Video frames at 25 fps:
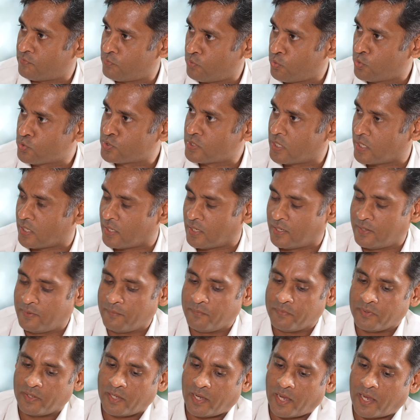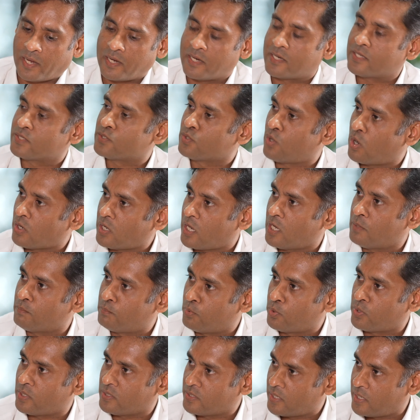flows in, and it is not
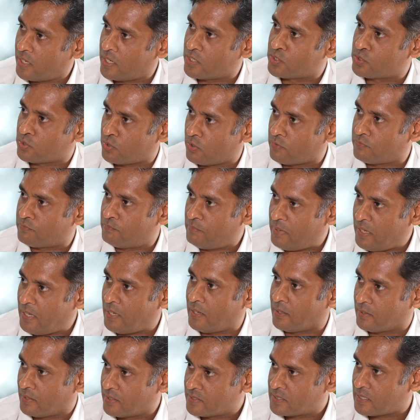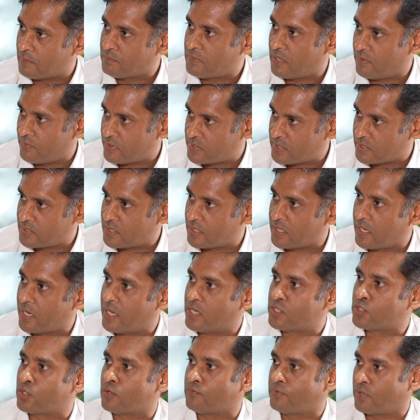input in the nature of being something which is in the
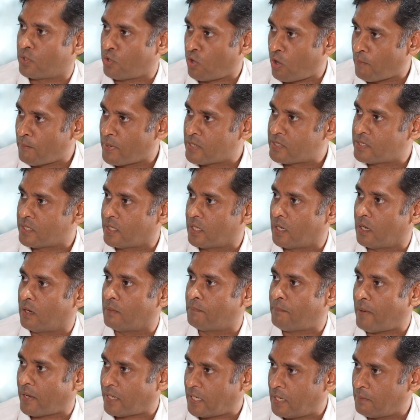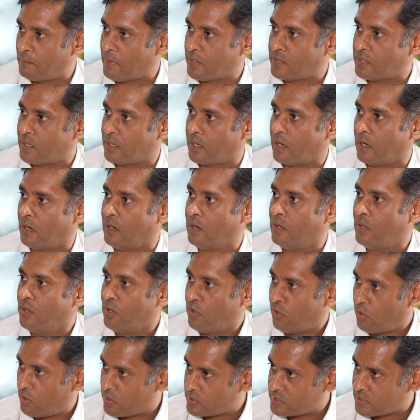nature of a raw material, packing material,
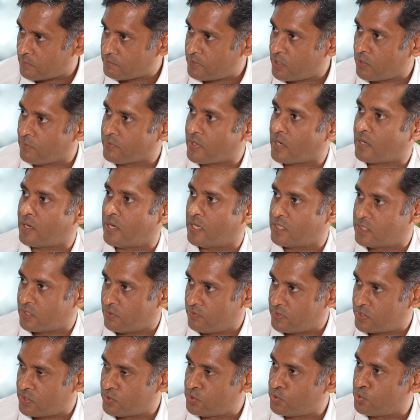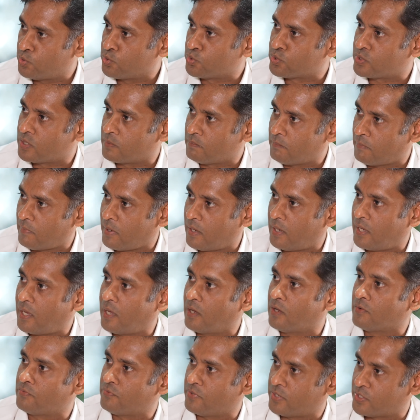or something of that nature which is used in
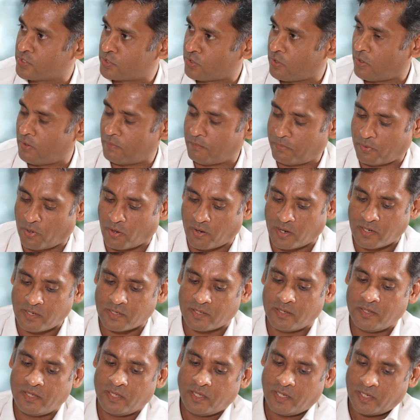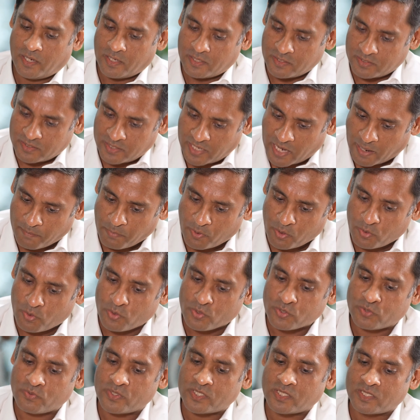making a finished product. It is capital
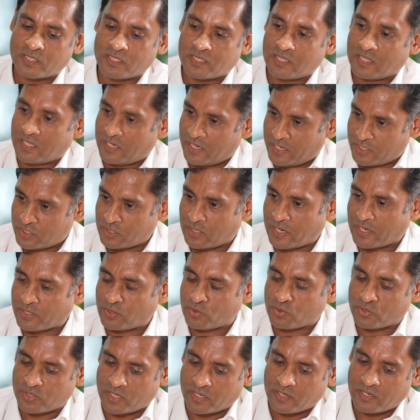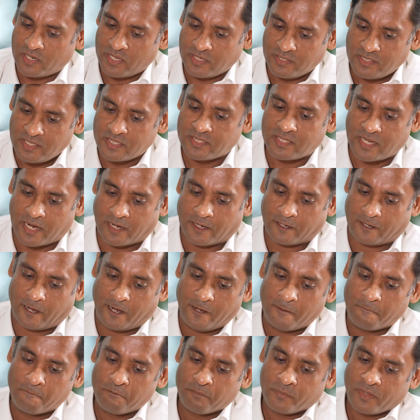goods which is in the nature, like you said, DG set,
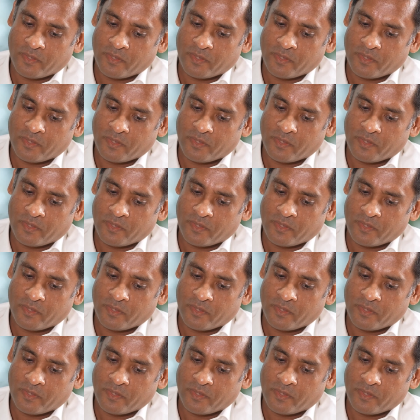right?